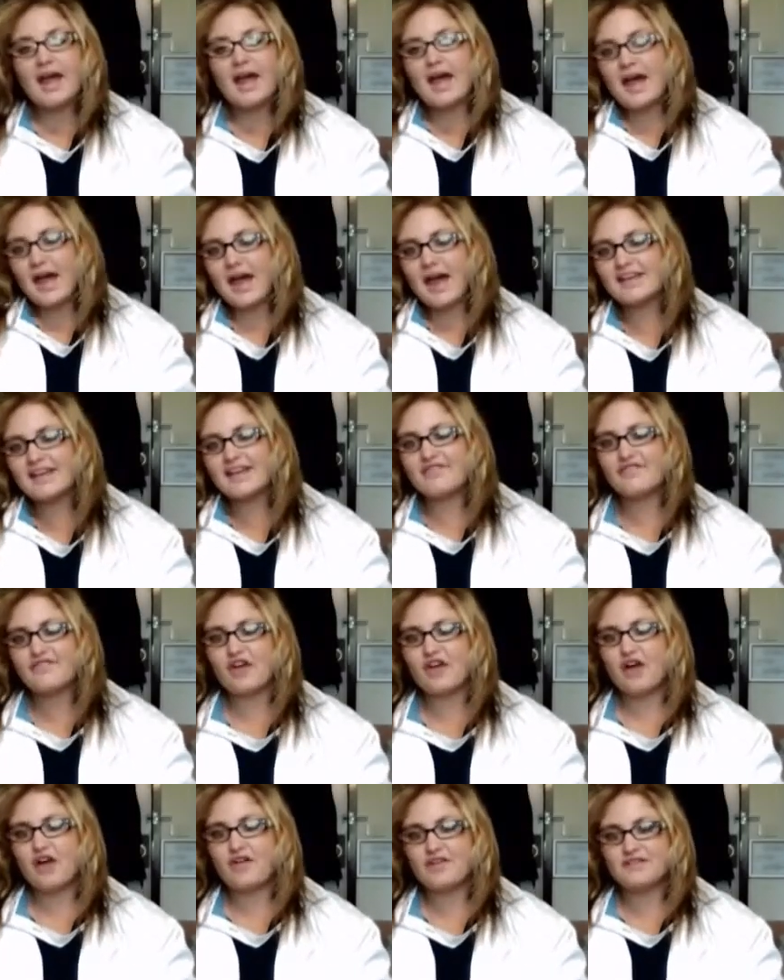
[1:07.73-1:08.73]

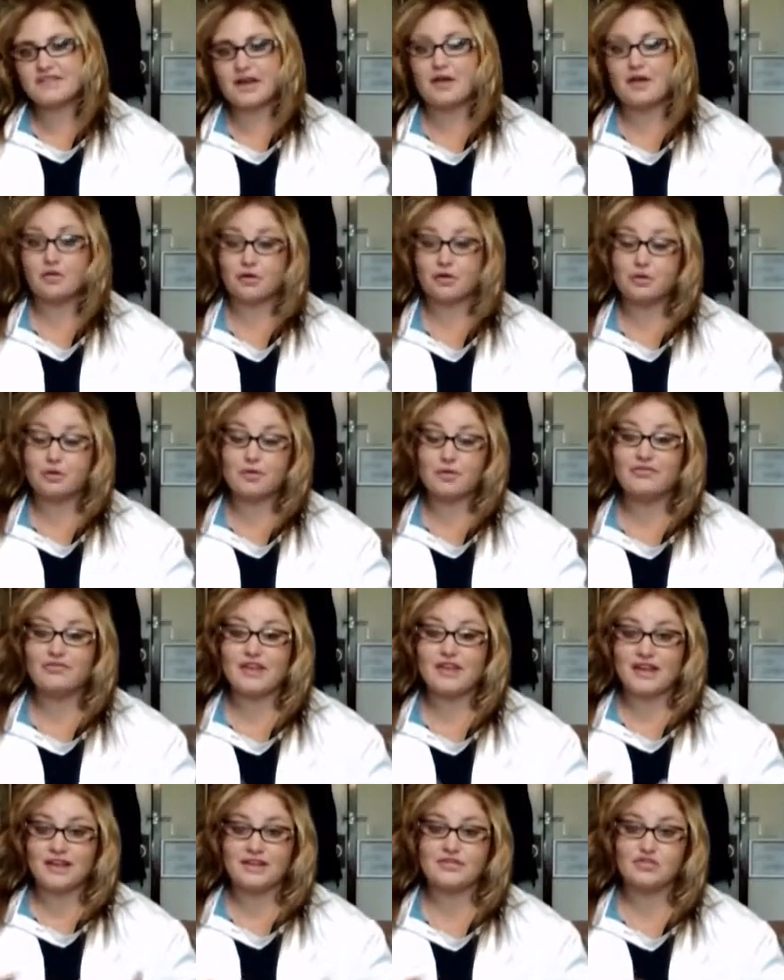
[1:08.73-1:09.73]
Hadiovirus are a group of
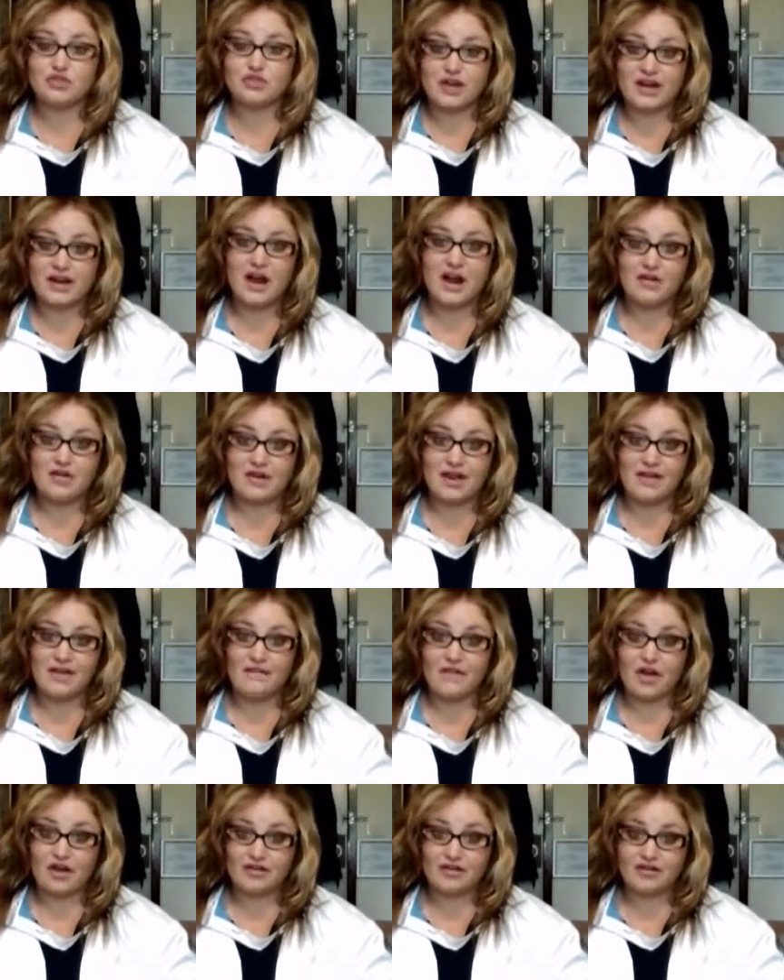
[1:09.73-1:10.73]
negative strand RNA
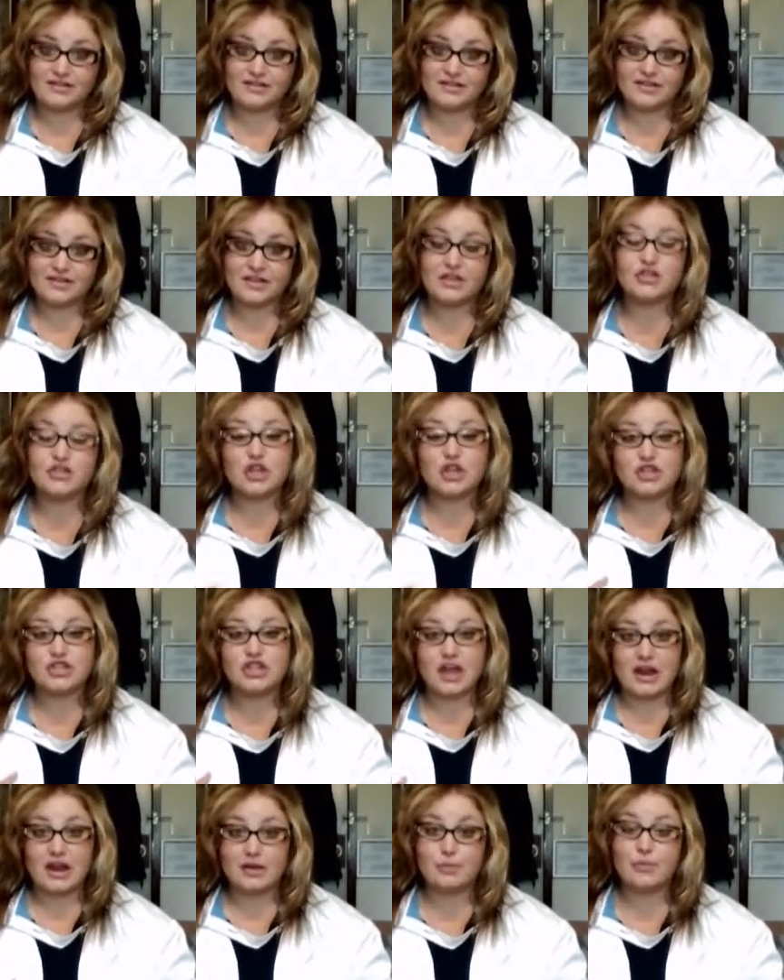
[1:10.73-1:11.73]
viruses
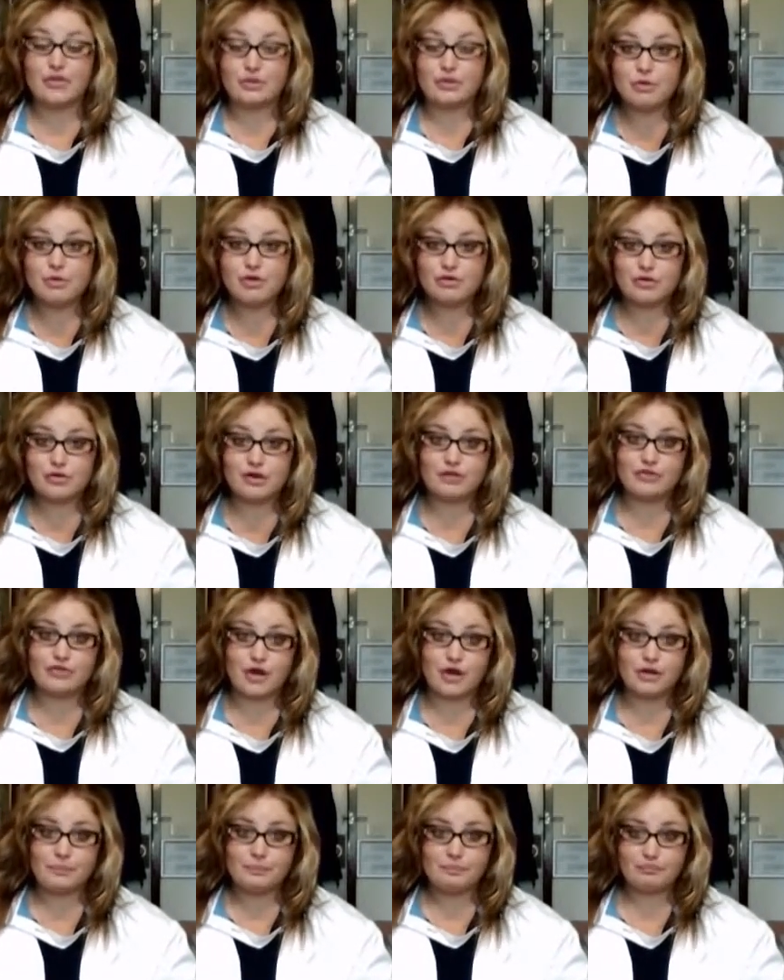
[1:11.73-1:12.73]
associated with the muroid
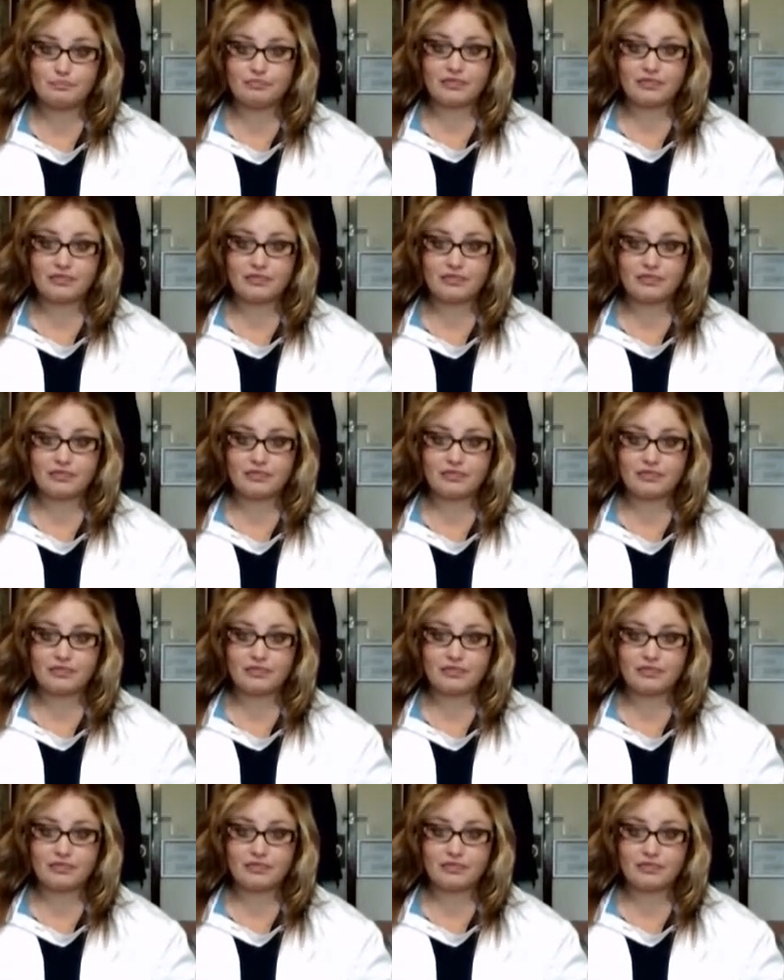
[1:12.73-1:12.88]
rodent.